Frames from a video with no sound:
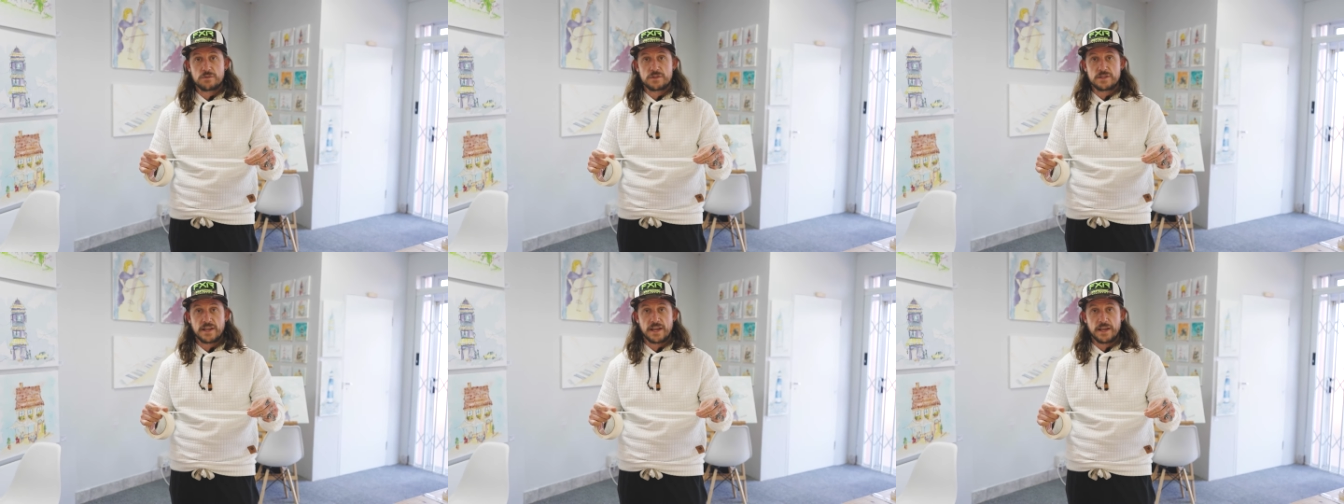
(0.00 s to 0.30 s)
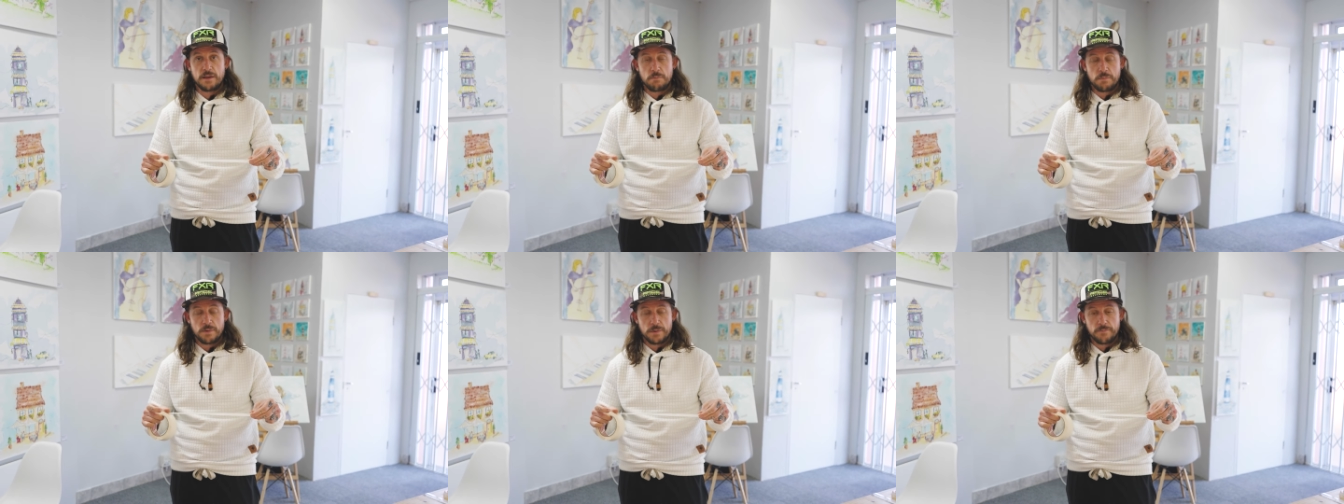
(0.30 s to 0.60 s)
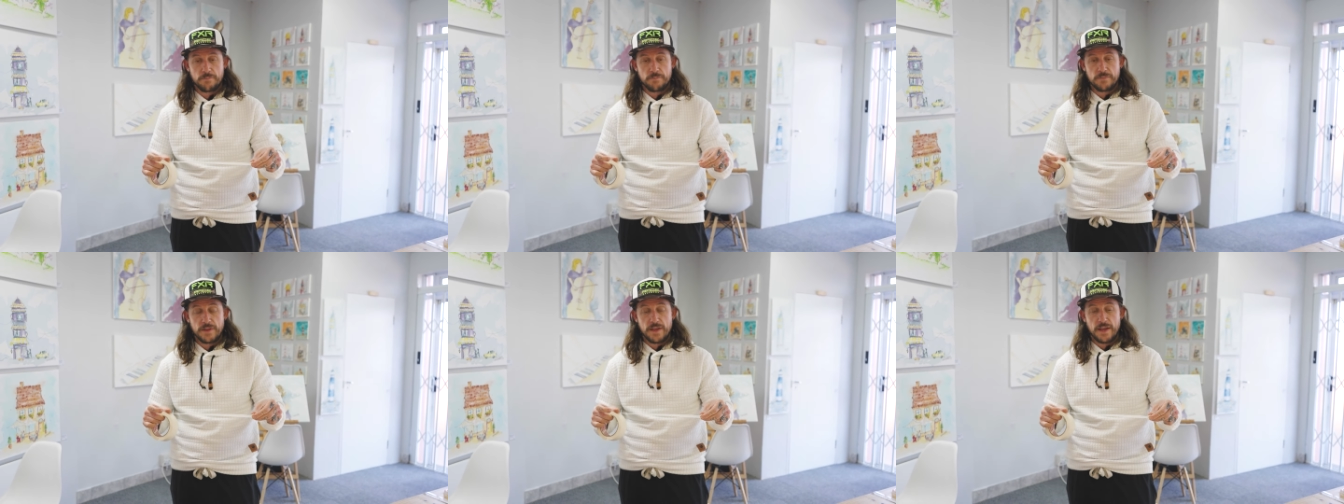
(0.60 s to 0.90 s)
tape
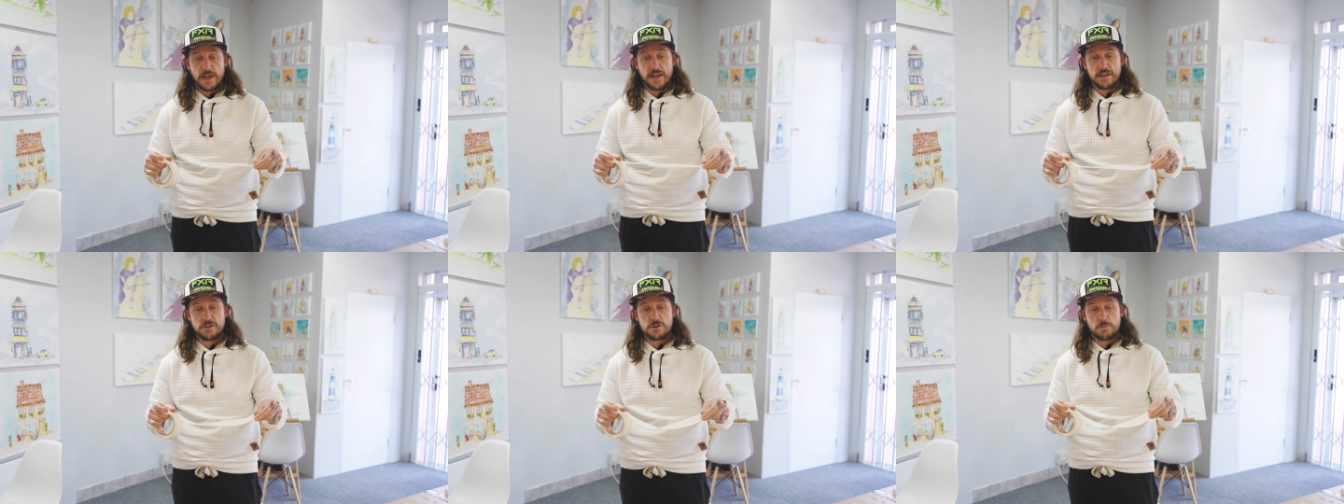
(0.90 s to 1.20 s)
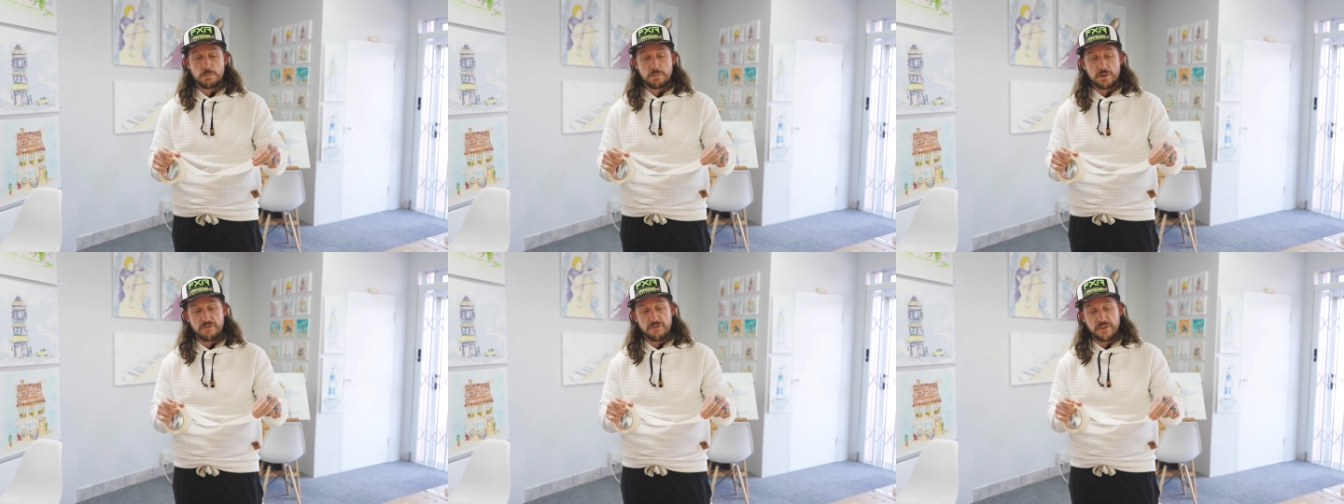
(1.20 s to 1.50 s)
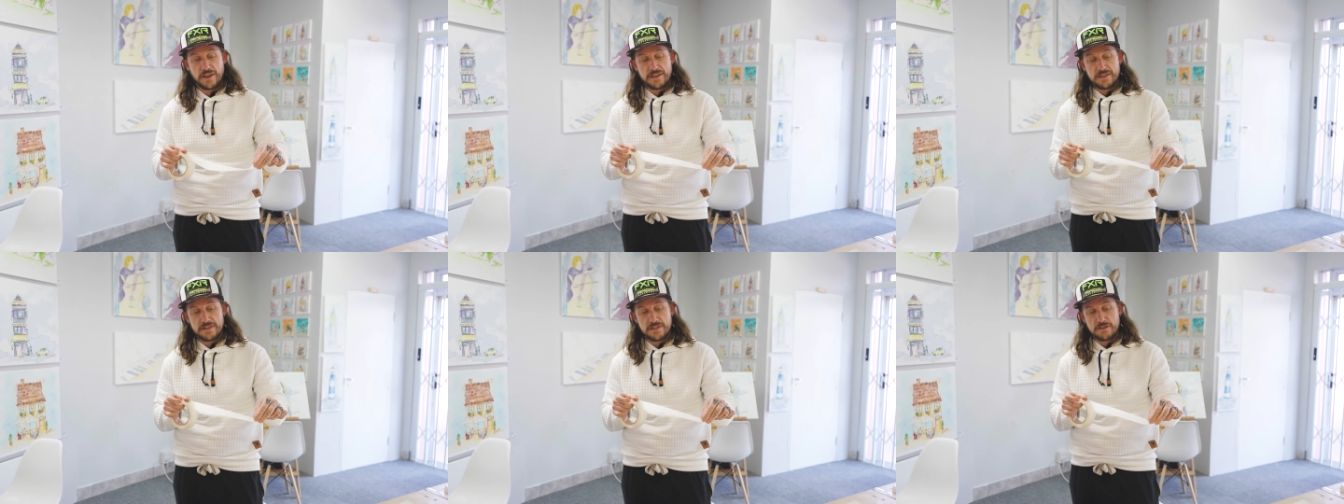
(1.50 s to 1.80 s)
and to
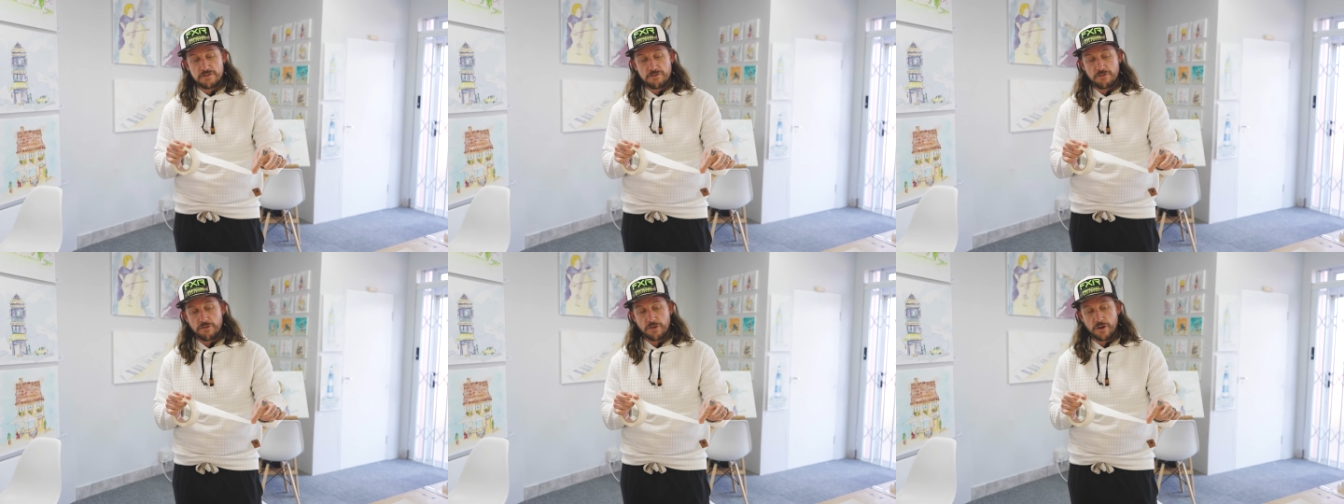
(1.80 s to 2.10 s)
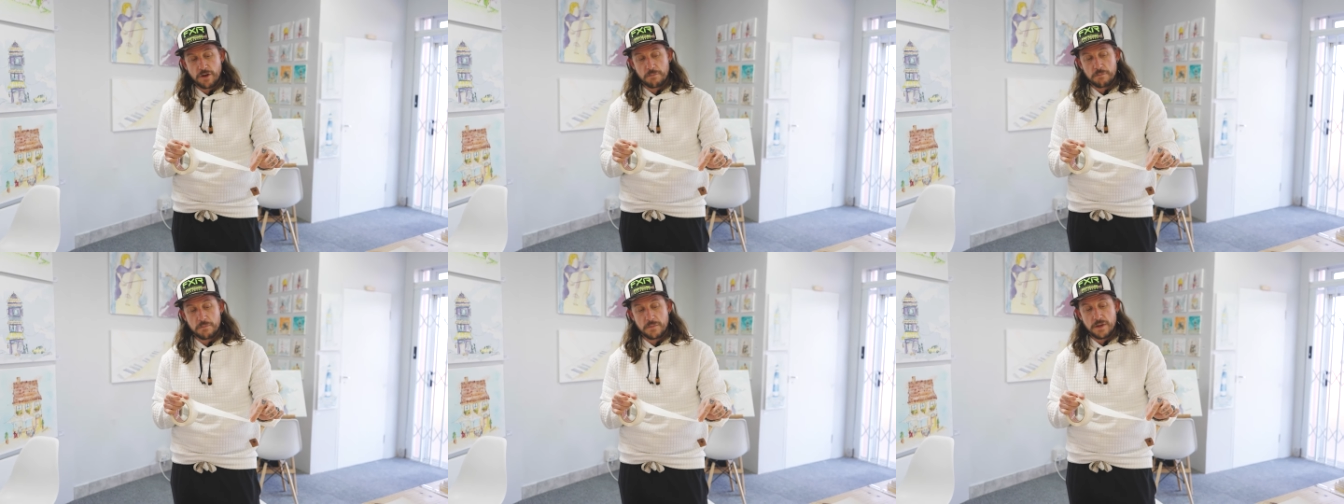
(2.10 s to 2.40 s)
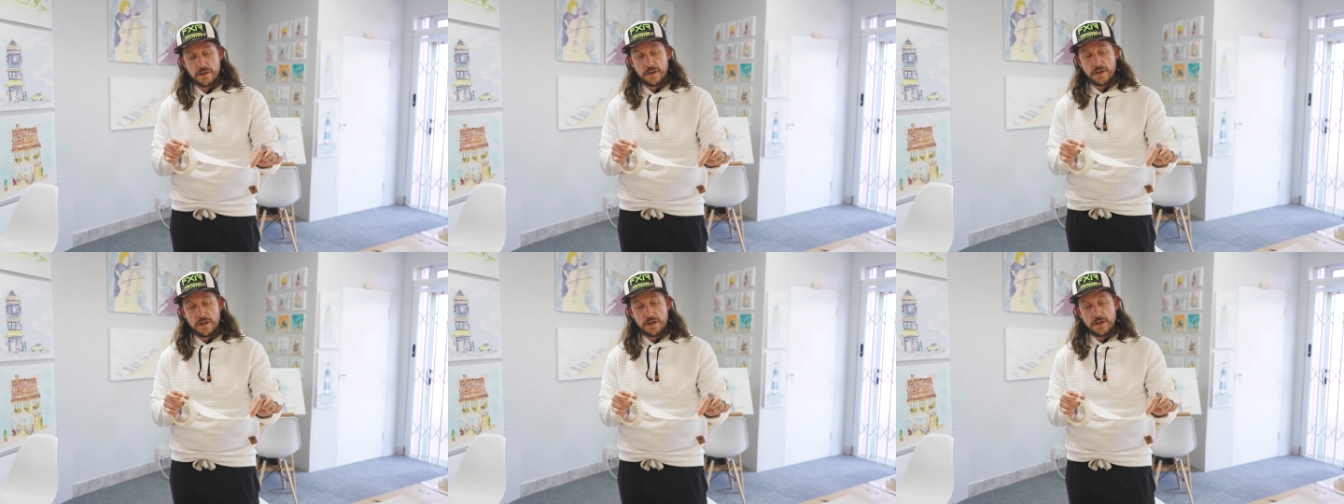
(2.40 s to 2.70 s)
prevent it from